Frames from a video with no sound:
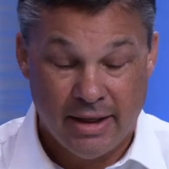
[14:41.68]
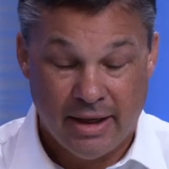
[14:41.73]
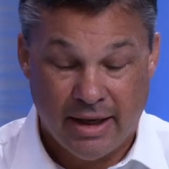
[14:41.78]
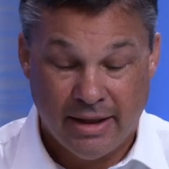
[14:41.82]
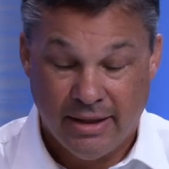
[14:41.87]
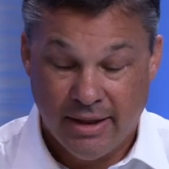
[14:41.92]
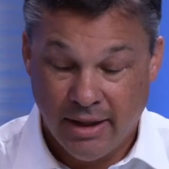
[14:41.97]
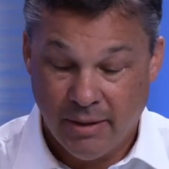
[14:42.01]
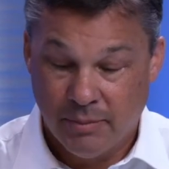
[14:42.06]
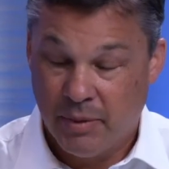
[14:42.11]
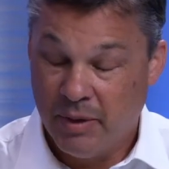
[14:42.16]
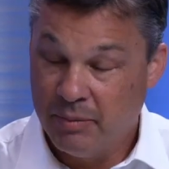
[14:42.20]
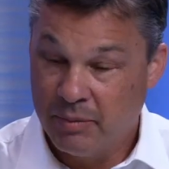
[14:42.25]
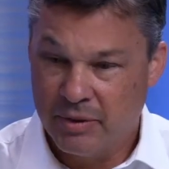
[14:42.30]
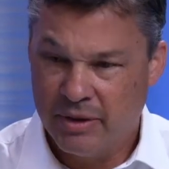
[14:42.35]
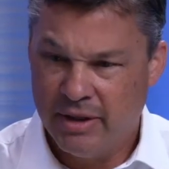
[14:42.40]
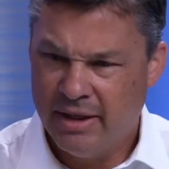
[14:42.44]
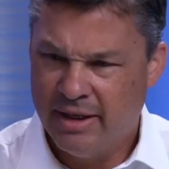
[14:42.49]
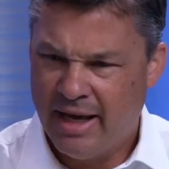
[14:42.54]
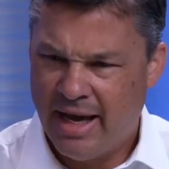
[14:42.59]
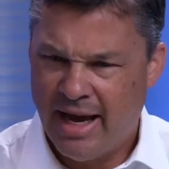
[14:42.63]
I think people
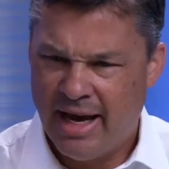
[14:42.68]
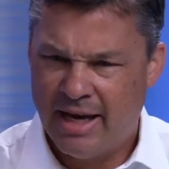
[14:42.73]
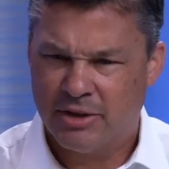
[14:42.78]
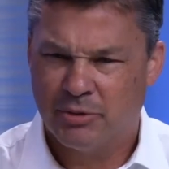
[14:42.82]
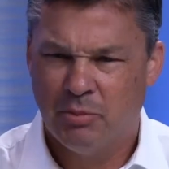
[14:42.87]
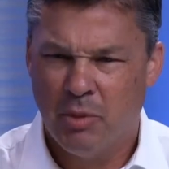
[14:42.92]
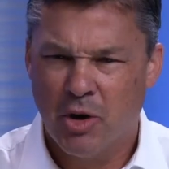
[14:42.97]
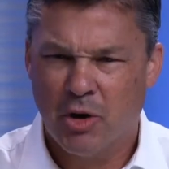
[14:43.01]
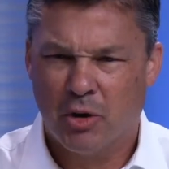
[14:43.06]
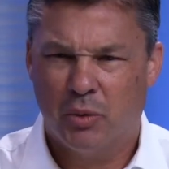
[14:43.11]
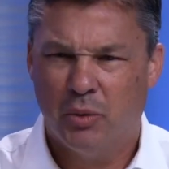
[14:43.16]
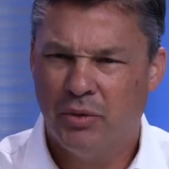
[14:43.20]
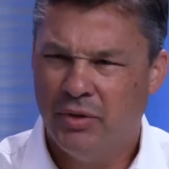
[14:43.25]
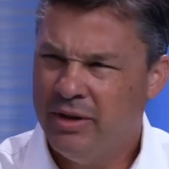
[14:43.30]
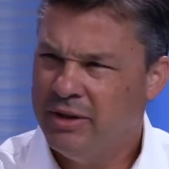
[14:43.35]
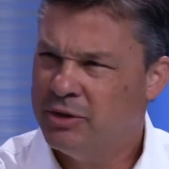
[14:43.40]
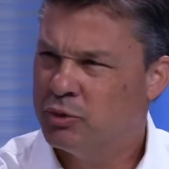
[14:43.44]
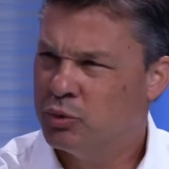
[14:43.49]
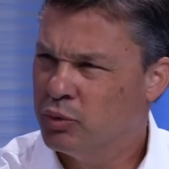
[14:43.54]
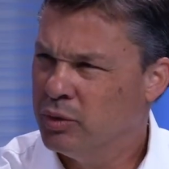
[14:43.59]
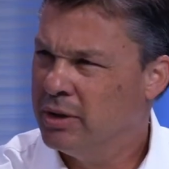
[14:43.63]
need to ask, Mark, will
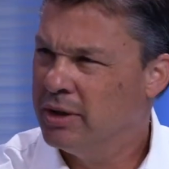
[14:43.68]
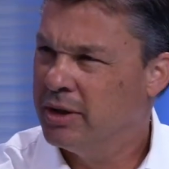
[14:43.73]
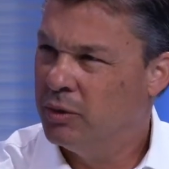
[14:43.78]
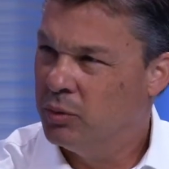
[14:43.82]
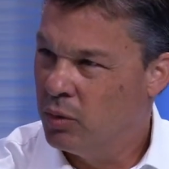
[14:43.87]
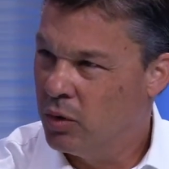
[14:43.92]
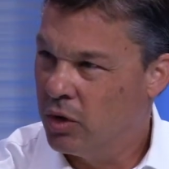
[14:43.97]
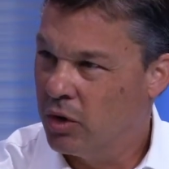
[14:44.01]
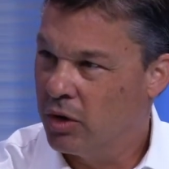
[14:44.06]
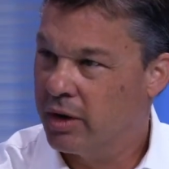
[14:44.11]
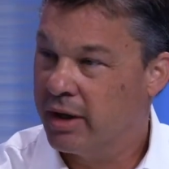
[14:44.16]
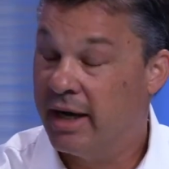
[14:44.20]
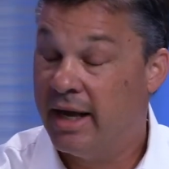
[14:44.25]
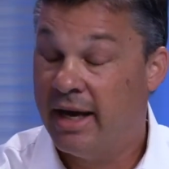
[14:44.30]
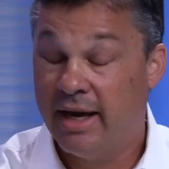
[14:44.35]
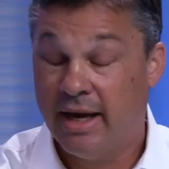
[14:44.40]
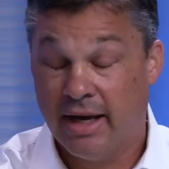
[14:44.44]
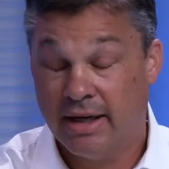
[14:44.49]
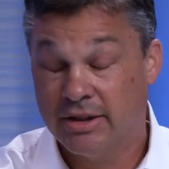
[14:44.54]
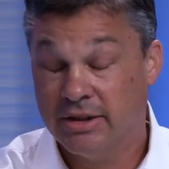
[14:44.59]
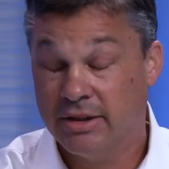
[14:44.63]
this really work? And
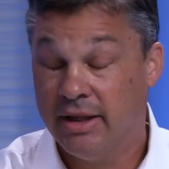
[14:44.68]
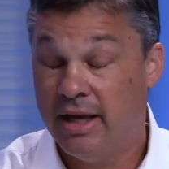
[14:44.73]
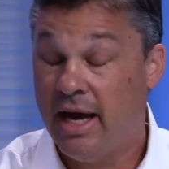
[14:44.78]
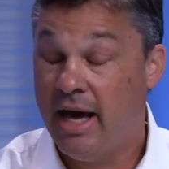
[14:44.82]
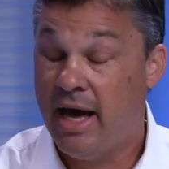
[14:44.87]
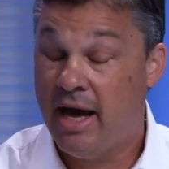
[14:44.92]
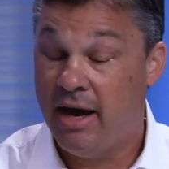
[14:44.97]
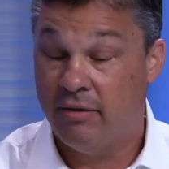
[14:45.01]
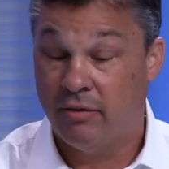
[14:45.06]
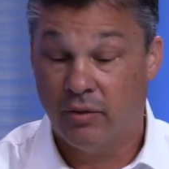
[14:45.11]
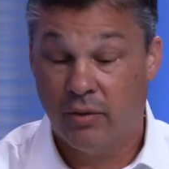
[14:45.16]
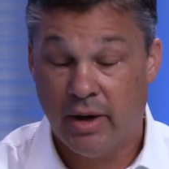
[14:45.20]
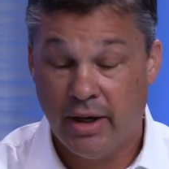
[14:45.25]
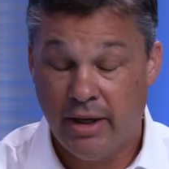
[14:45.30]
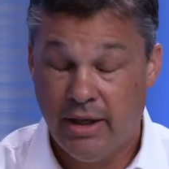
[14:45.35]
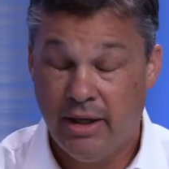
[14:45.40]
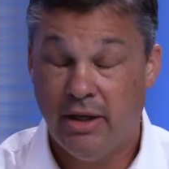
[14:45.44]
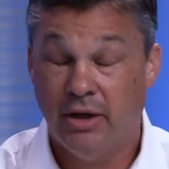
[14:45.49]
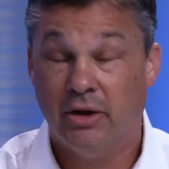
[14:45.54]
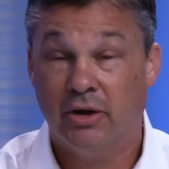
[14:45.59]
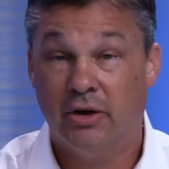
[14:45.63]
I actually have right
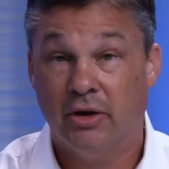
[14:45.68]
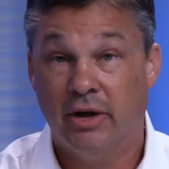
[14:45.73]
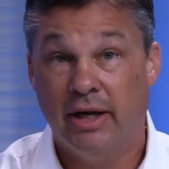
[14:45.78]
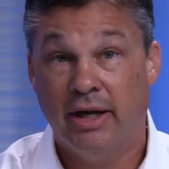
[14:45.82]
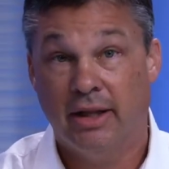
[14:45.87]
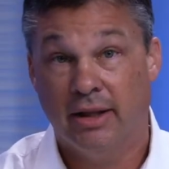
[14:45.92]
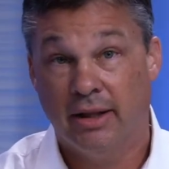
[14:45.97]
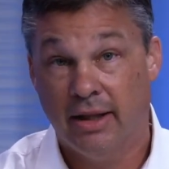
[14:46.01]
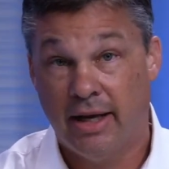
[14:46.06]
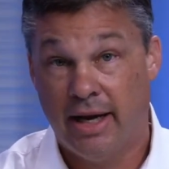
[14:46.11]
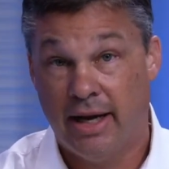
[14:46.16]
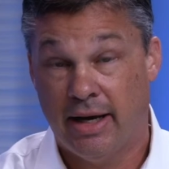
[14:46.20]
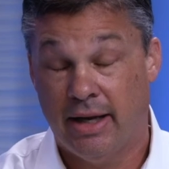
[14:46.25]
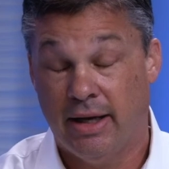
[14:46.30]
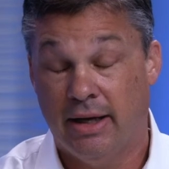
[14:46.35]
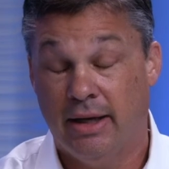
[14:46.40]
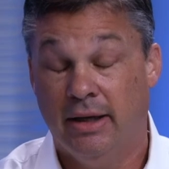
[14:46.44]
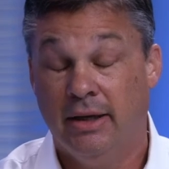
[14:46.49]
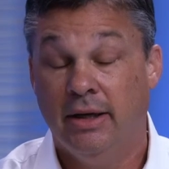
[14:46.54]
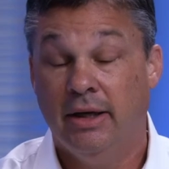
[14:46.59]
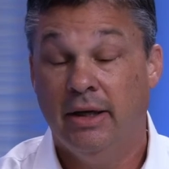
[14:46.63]
here in
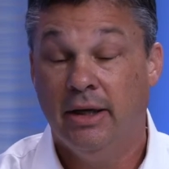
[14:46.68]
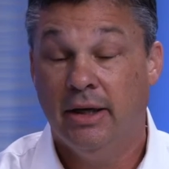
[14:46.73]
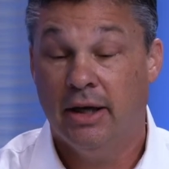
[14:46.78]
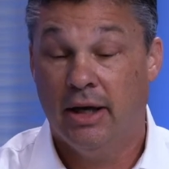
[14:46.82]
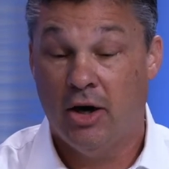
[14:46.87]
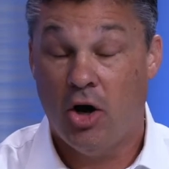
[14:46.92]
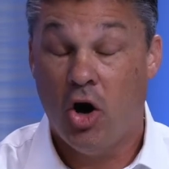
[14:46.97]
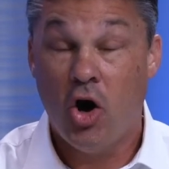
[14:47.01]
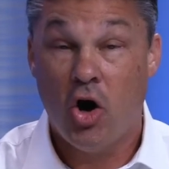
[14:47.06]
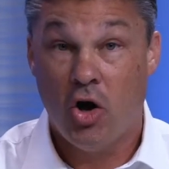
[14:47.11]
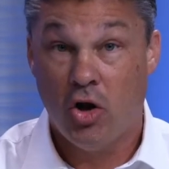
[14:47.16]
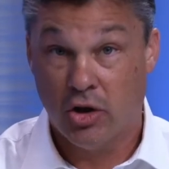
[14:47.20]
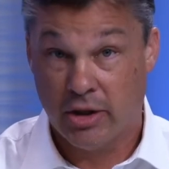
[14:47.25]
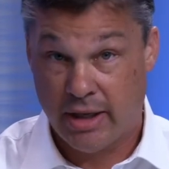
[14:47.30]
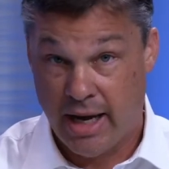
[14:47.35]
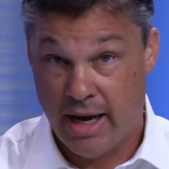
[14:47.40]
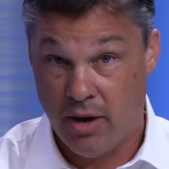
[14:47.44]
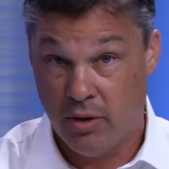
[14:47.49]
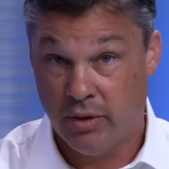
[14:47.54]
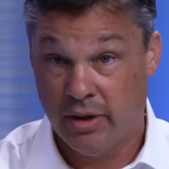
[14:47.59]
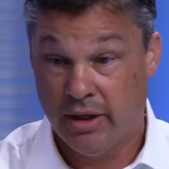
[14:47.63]
Atlanta, Hall
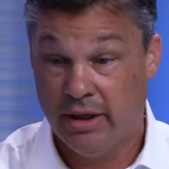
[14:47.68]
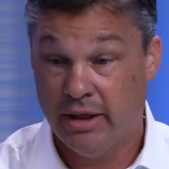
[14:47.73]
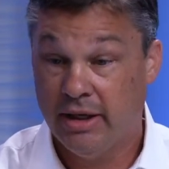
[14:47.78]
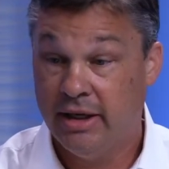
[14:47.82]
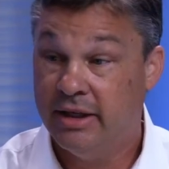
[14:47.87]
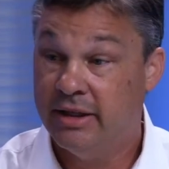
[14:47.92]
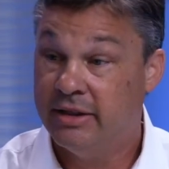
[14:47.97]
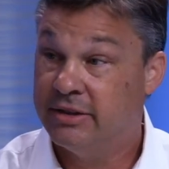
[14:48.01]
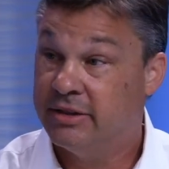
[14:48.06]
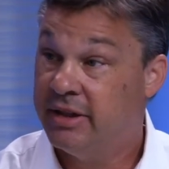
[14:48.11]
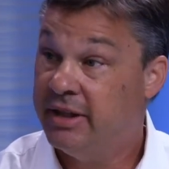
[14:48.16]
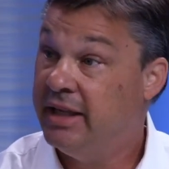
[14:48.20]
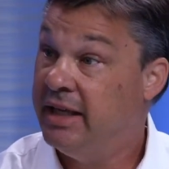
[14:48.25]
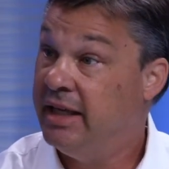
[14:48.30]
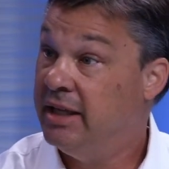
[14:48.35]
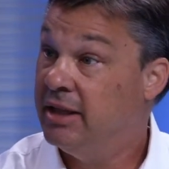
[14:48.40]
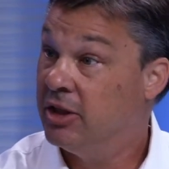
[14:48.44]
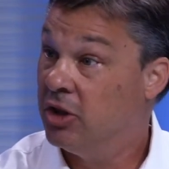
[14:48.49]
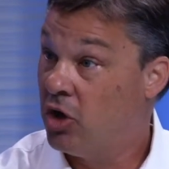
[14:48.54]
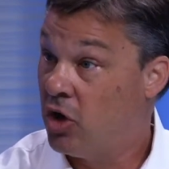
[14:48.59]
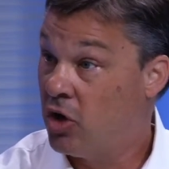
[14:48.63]
County is the
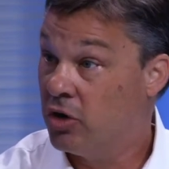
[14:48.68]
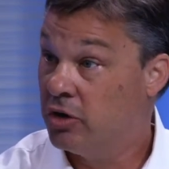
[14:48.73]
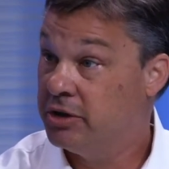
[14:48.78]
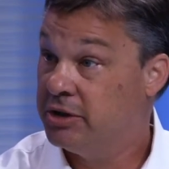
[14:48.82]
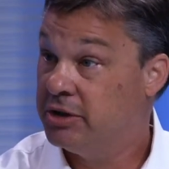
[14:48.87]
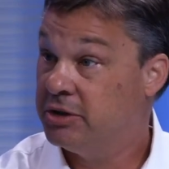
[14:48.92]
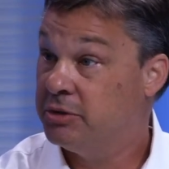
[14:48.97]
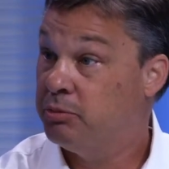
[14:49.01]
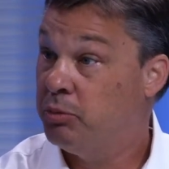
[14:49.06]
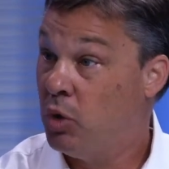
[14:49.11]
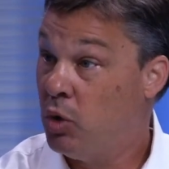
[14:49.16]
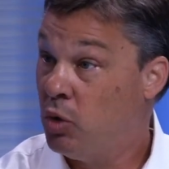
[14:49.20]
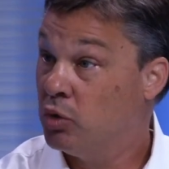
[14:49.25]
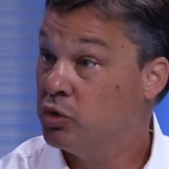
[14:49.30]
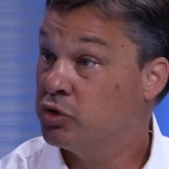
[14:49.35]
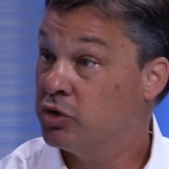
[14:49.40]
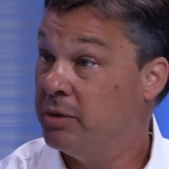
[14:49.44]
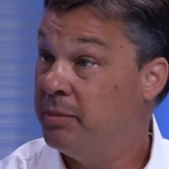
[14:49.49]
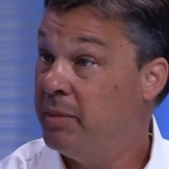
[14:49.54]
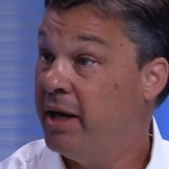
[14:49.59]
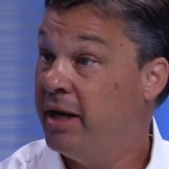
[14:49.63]
largest
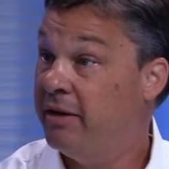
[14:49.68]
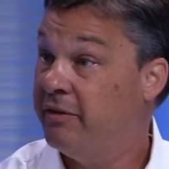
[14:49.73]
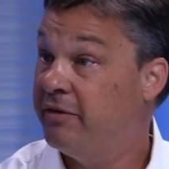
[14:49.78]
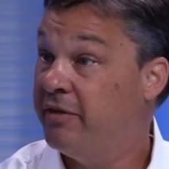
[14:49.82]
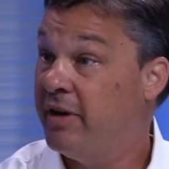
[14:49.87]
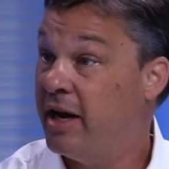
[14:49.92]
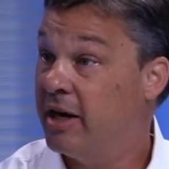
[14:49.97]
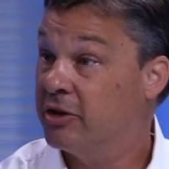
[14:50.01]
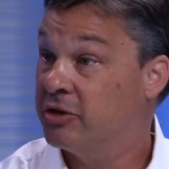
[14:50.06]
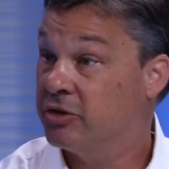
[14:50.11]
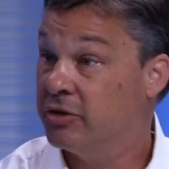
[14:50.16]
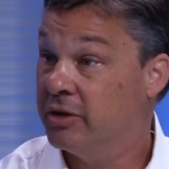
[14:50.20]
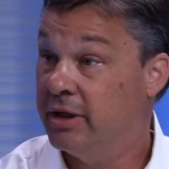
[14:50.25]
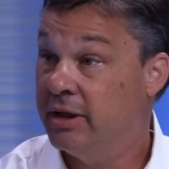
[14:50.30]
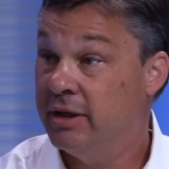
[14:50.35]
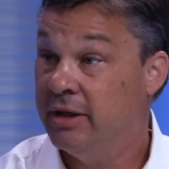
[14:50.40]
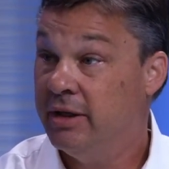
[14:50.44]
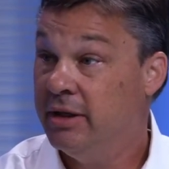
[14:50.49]
poultry manufacturing